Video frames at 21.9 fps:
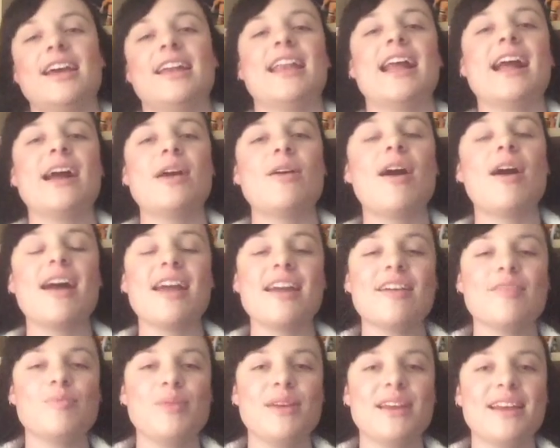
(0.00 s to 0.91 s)
Now, I
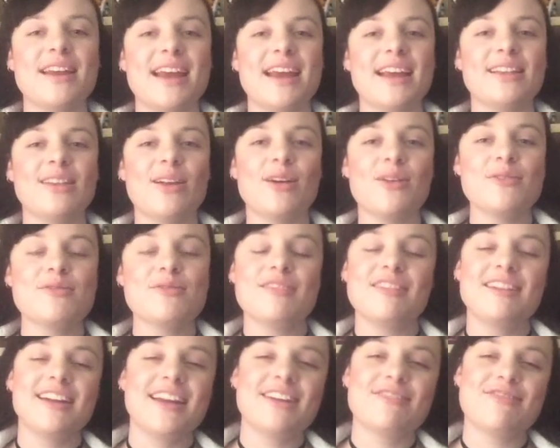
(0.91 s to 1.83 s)
have been a
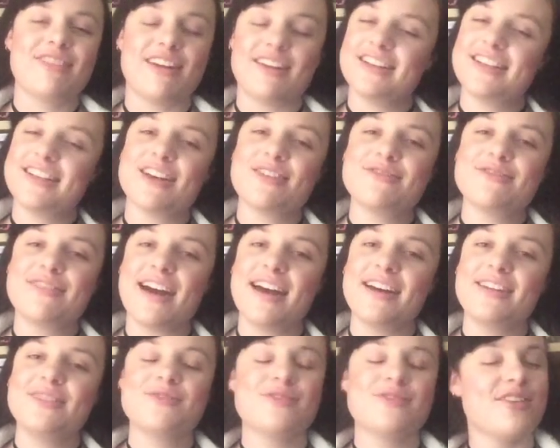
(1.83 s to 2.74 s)
long-running Fairy Tail
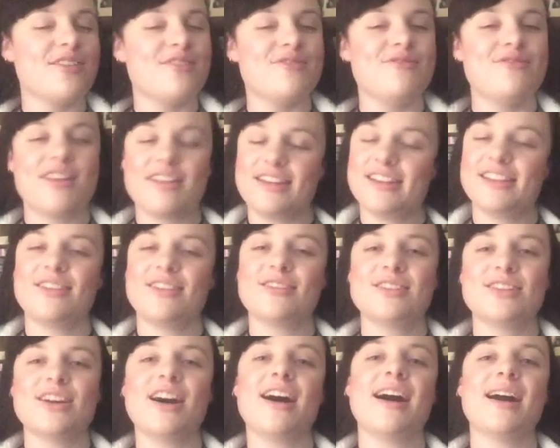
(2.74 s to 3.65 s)
fan for a very
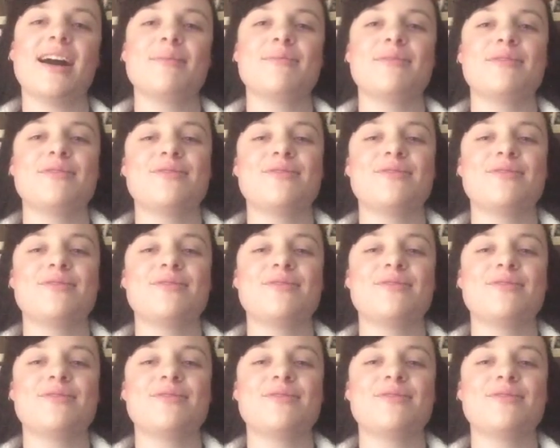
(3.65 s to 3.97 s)
long time,